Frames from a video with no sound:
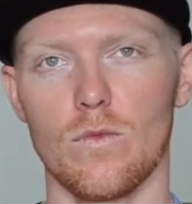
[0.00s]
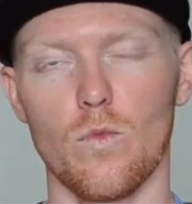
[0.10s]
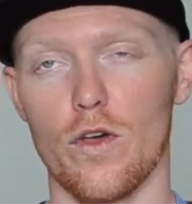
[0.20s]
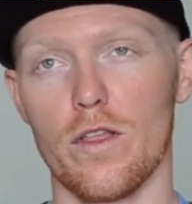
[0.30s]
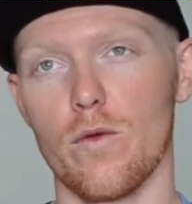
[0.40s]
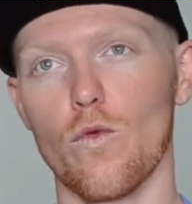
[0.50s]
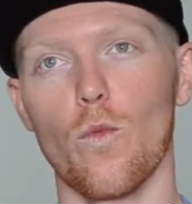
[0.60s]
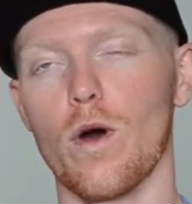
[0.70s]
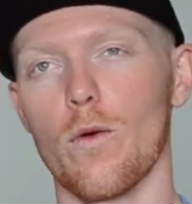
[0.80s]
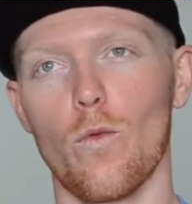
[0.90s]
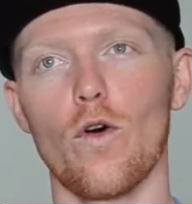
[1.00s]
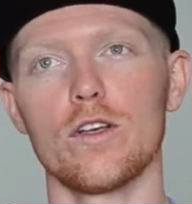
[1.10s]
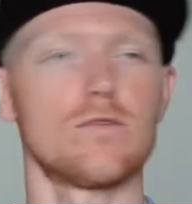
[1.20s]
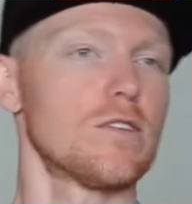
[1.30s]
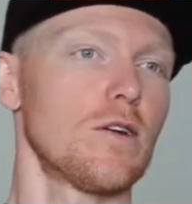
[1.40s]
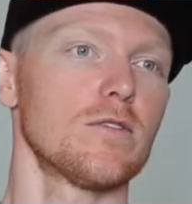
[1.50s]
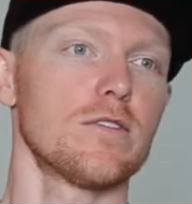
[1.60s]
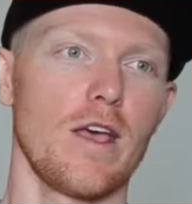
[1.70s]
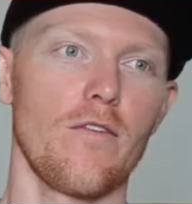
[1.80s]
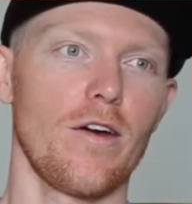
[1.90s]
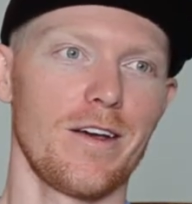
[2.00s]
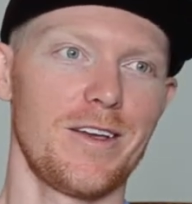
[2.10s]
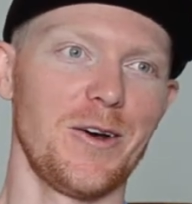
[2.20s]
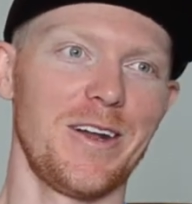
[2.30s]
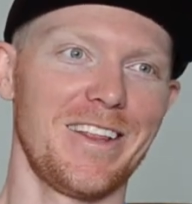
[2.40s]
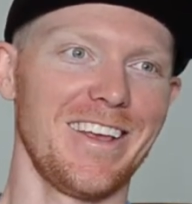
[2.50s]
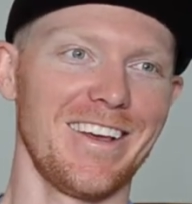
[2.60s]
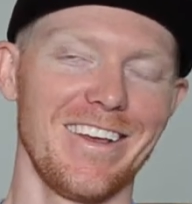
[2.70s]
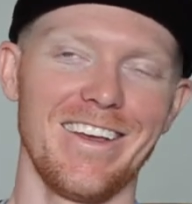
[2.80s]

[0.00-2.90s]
were my worst results ever, kind of thing.